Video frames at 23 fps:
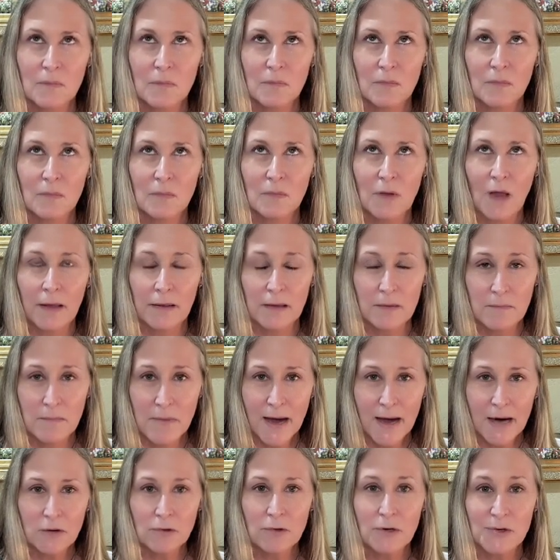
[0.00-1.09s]
On the
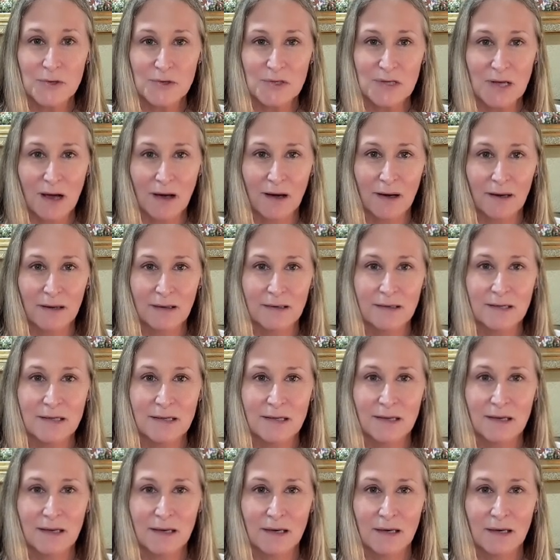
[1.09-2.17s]
macro side,
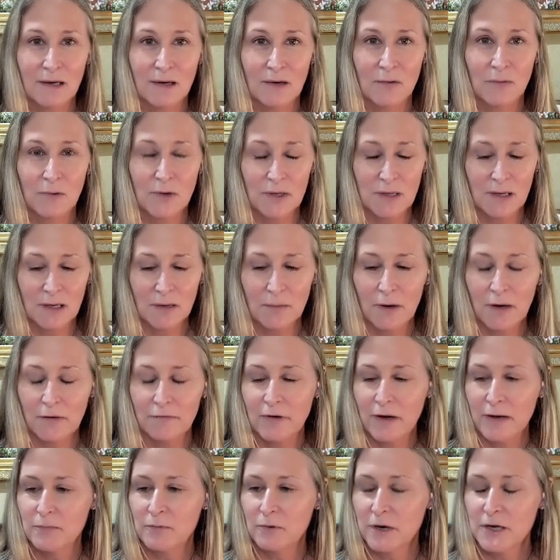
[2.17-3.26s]
we think about
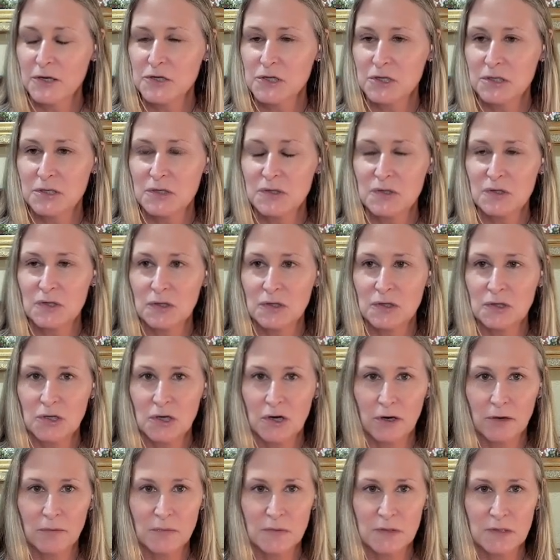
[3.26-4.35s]
vibrations in
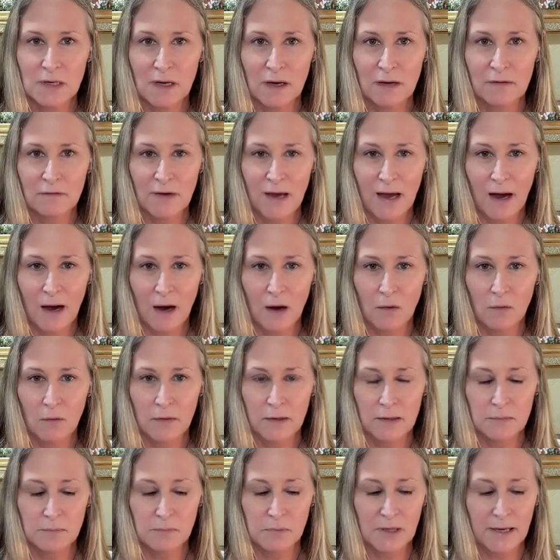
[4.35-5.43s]
terms of how the
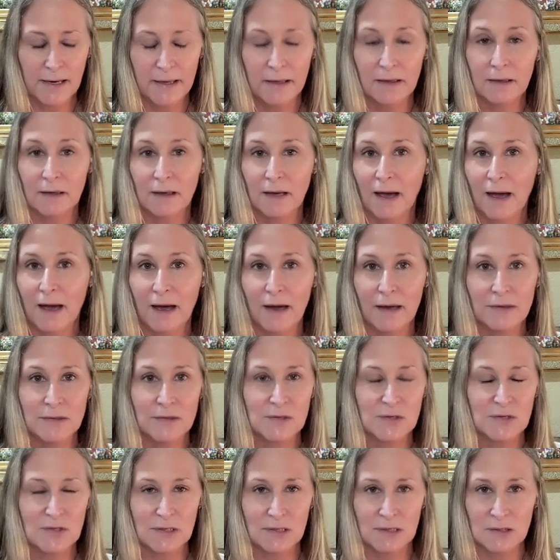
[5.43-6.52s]
planet
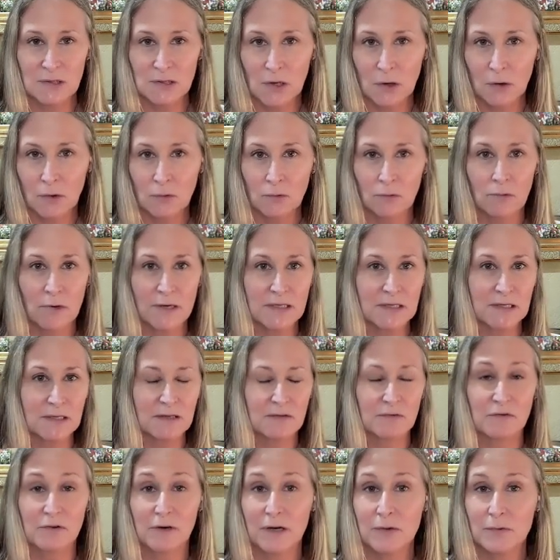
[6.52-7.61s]
has its own resonant
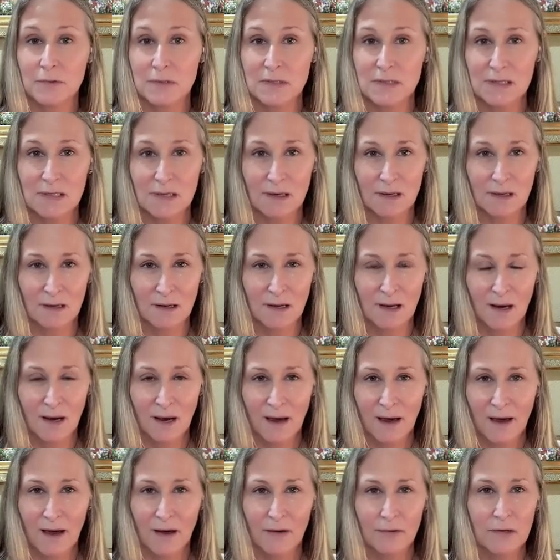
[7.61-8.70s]
frequency,
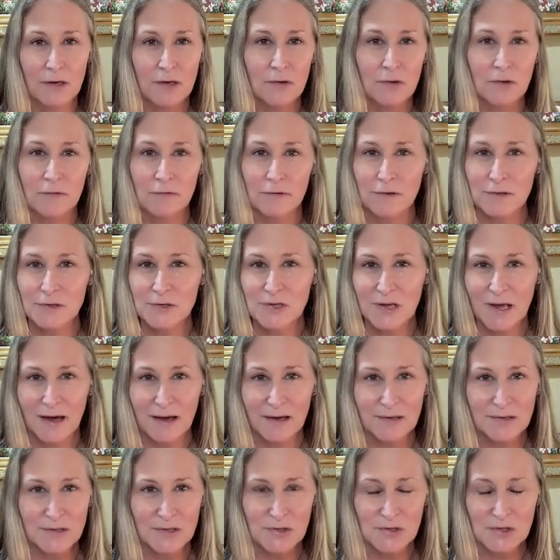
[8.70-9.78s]
how the universe
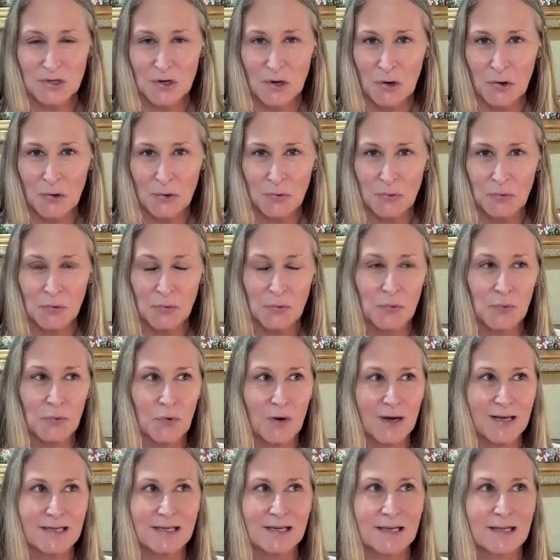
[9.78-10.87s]
has its own
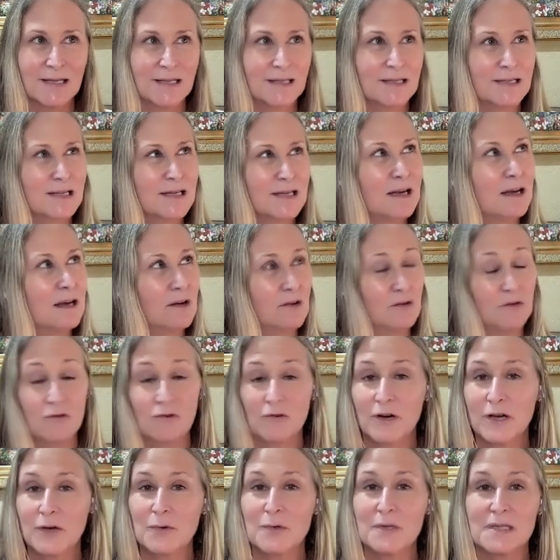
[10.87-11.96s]
resonant
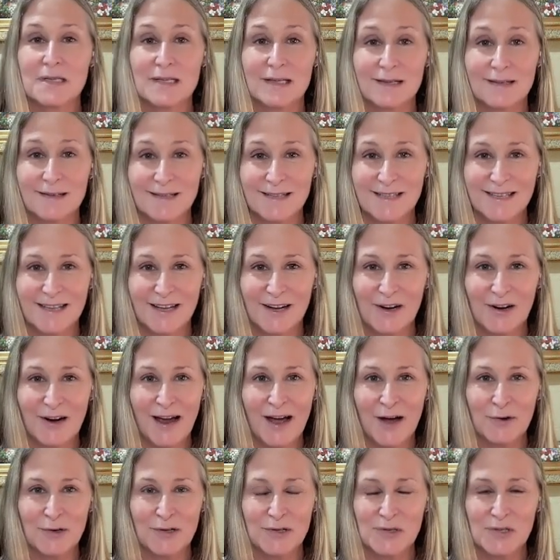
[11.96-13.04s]
frequencies that are out
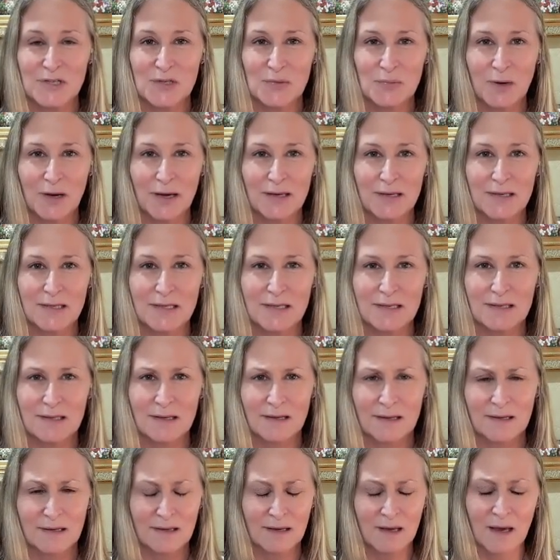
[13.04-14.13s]
in space.
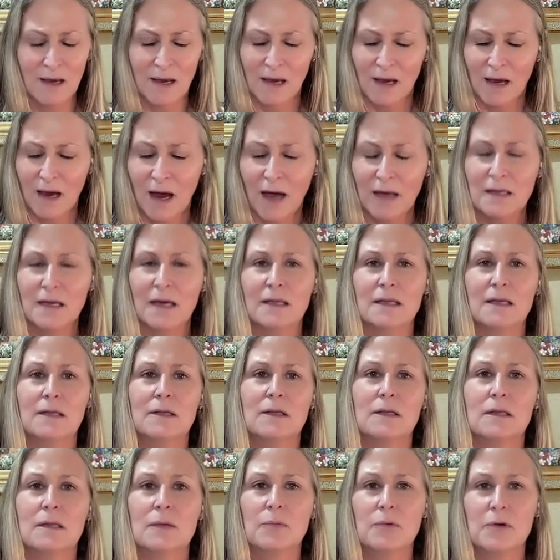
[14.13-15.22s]
And then
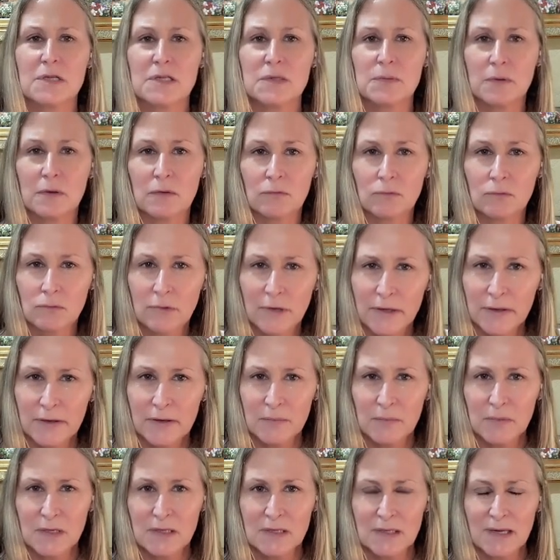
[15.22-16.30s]
the principle of rhythm
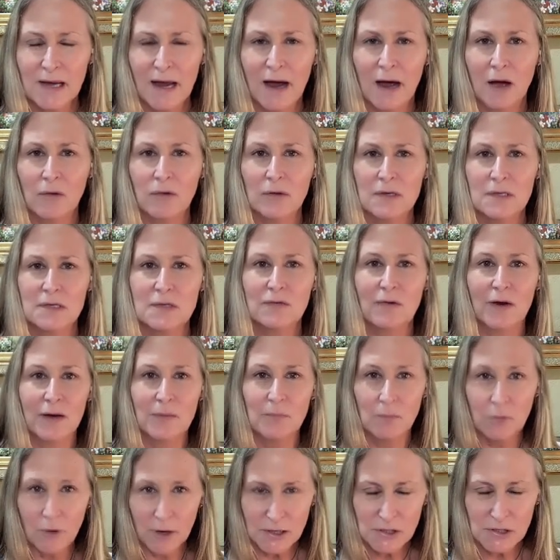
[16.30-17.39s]
is how these
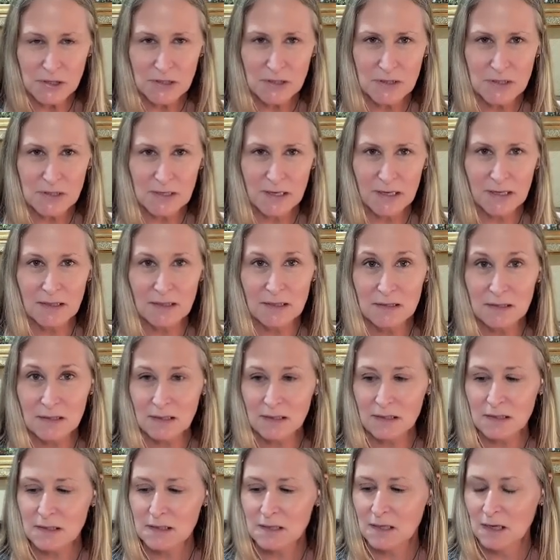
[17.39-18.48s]
vibrations that
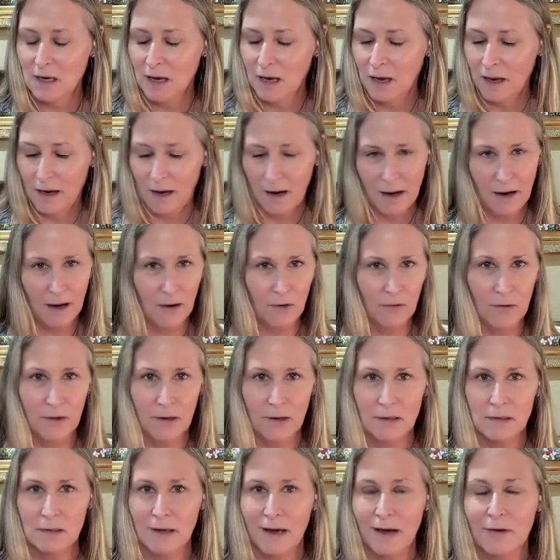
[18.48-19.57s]
exist, how
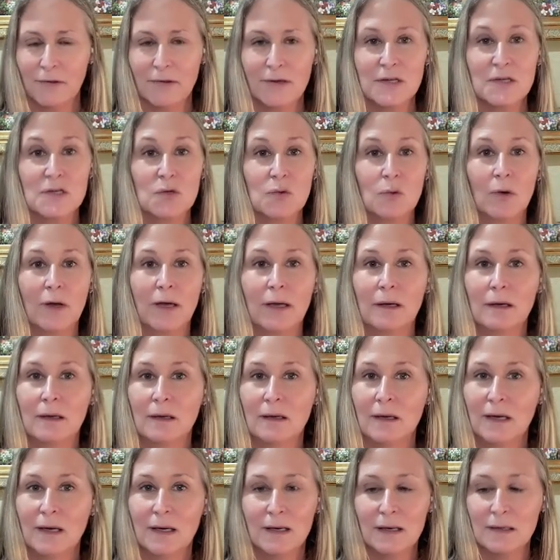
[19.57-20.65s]
they swing.
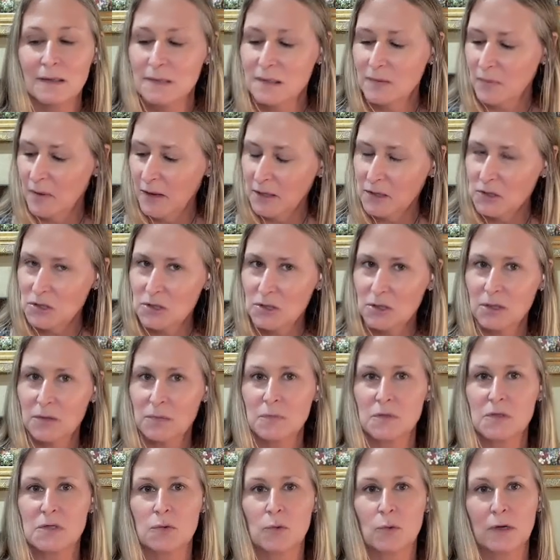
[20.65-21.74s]
It's a pendulum
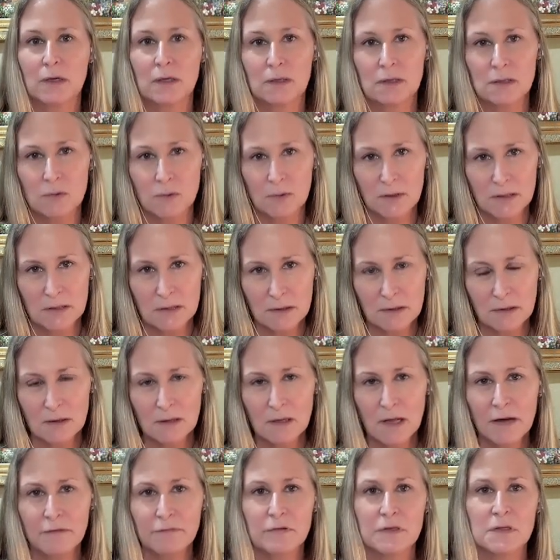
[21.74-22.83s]
swing to the
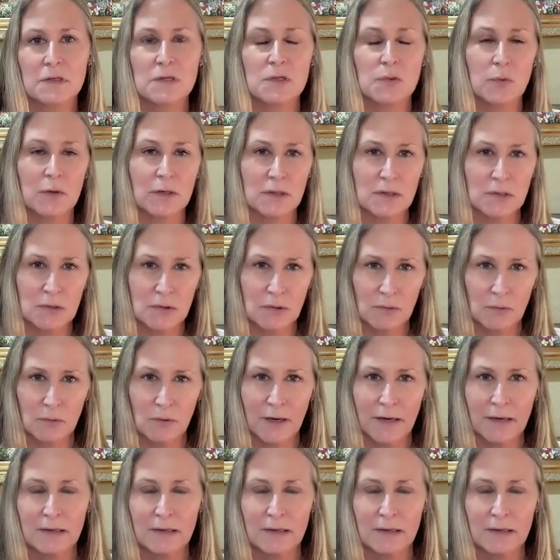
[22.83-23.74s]
left and swing to the right.